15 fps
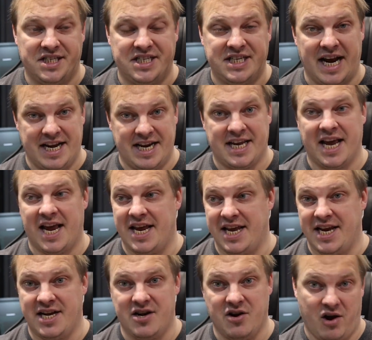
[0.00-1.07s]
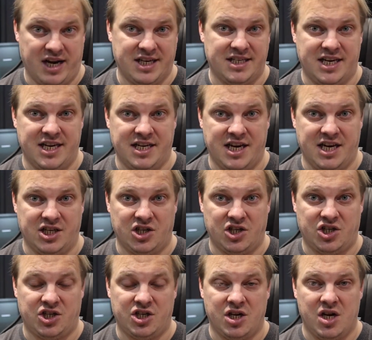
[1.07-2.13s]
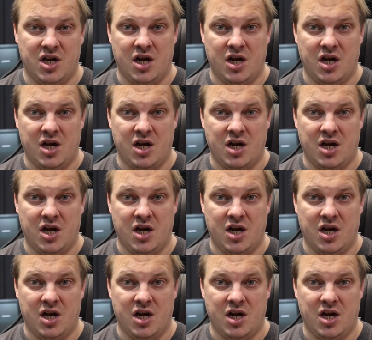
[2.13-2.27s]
dedicated 19-inch.